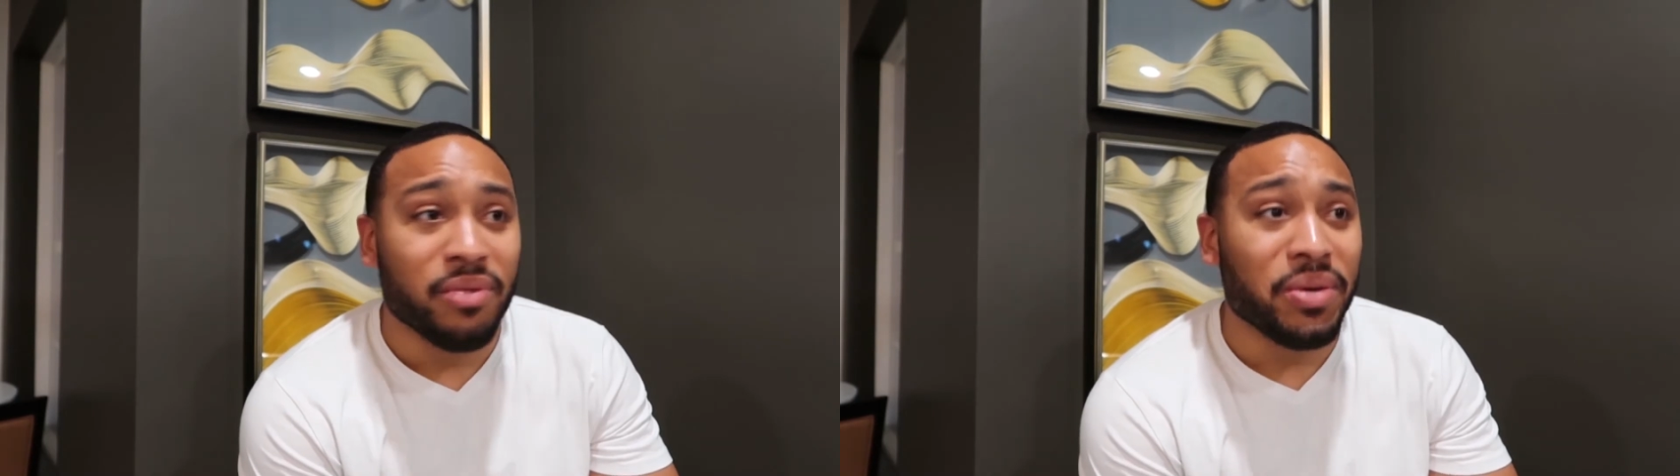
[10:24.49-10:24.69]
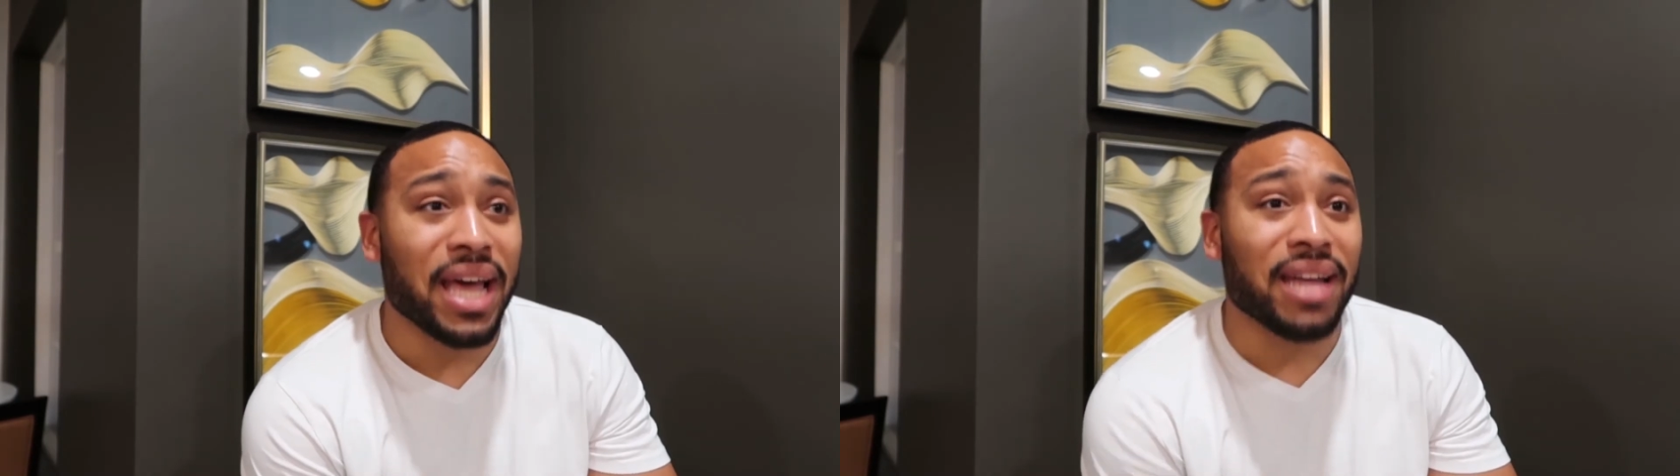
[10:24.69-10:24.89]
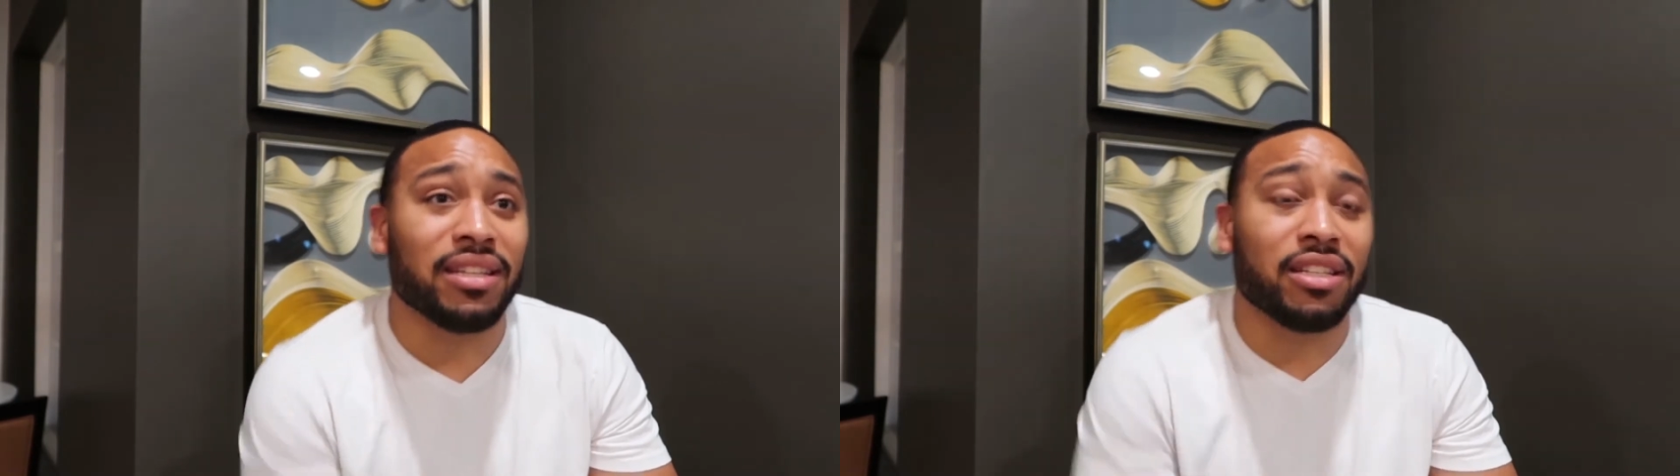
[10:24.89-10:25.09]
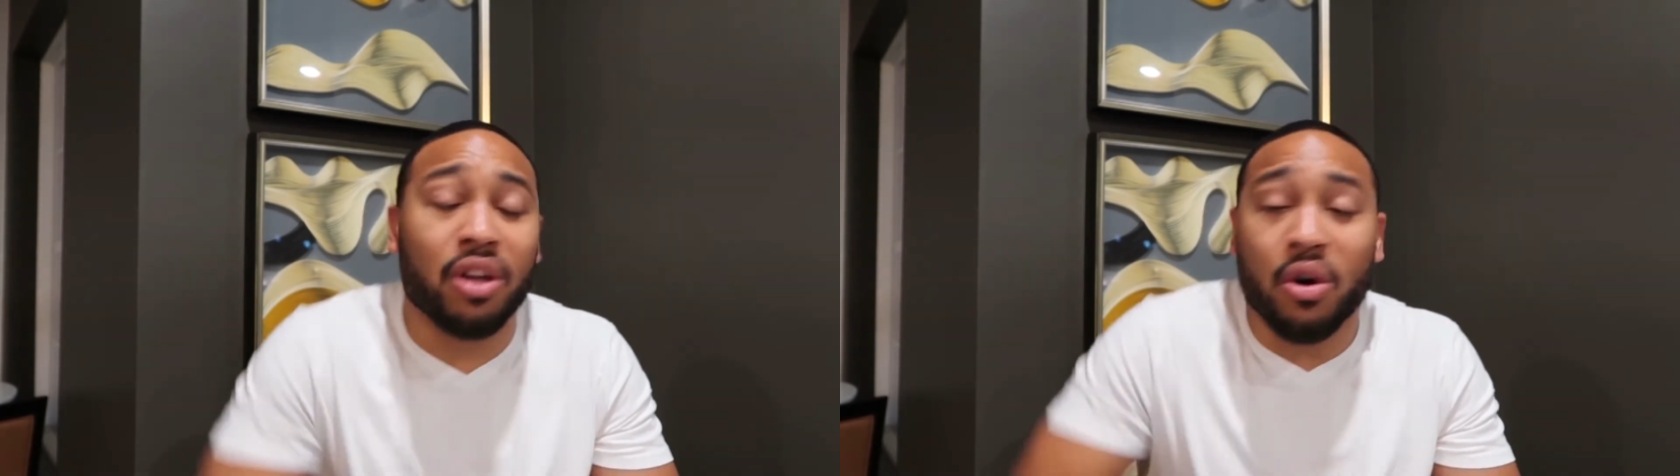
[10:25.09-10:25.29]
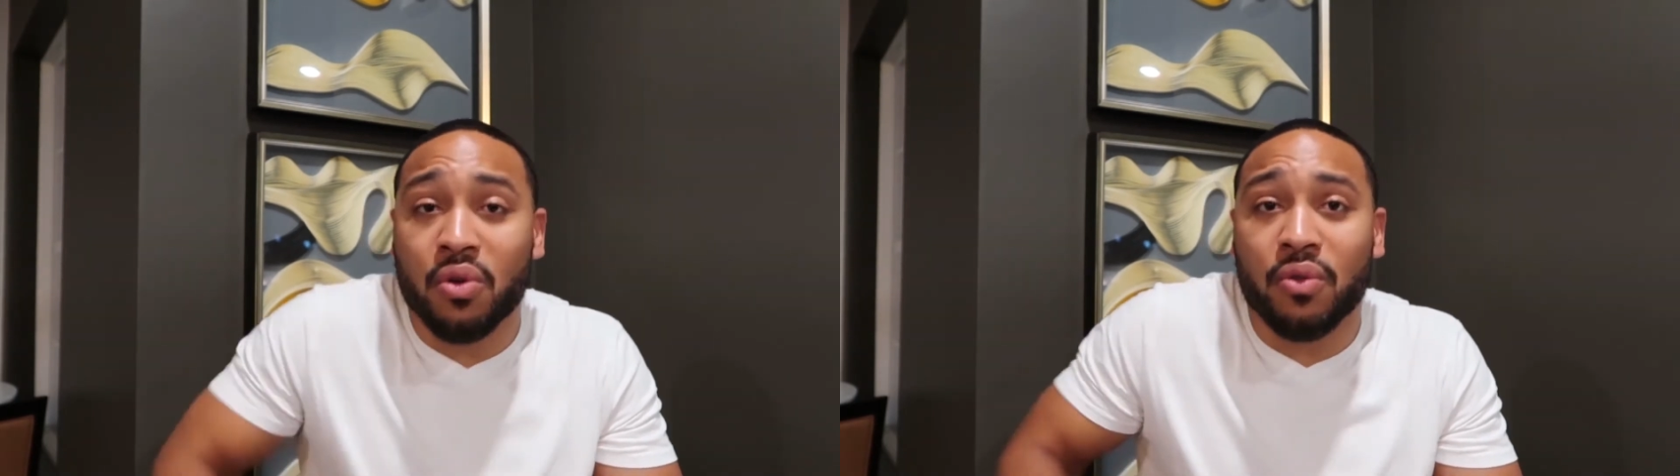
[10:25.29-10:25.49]
We had a
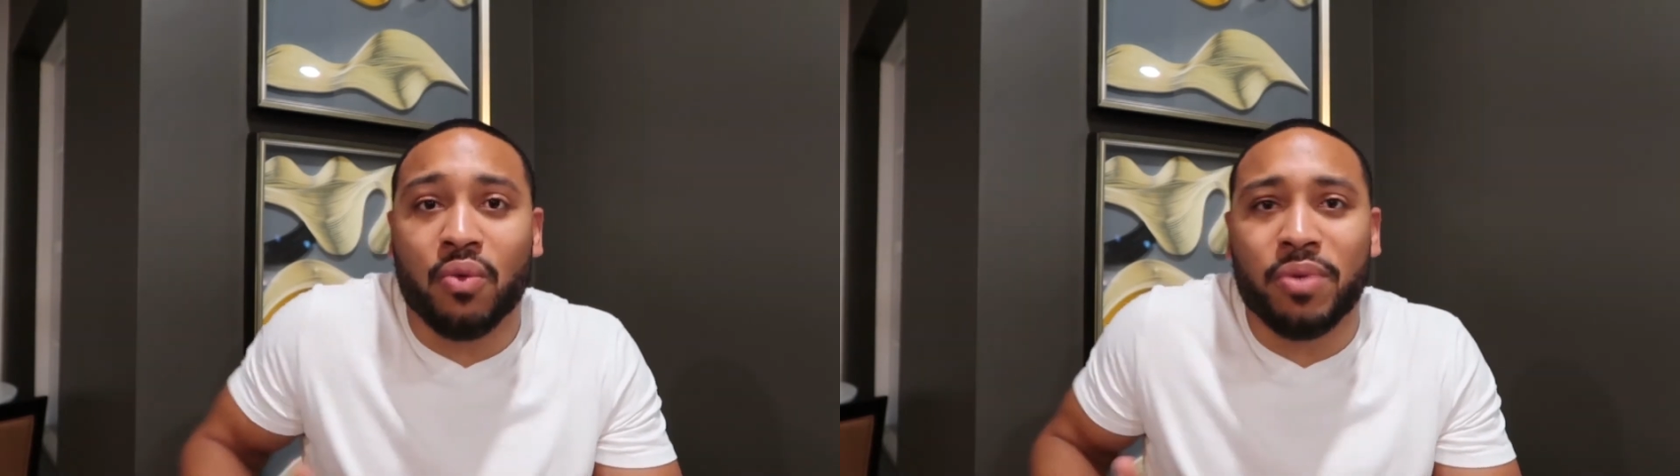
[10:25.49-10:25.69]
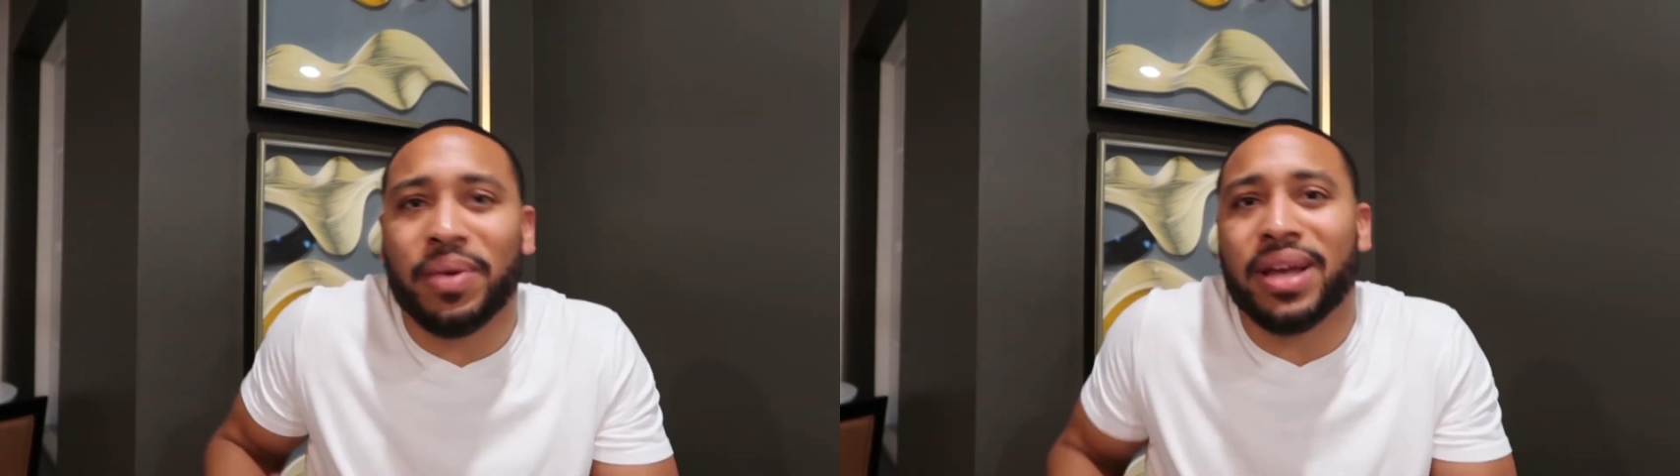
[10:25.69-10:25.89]
stove, we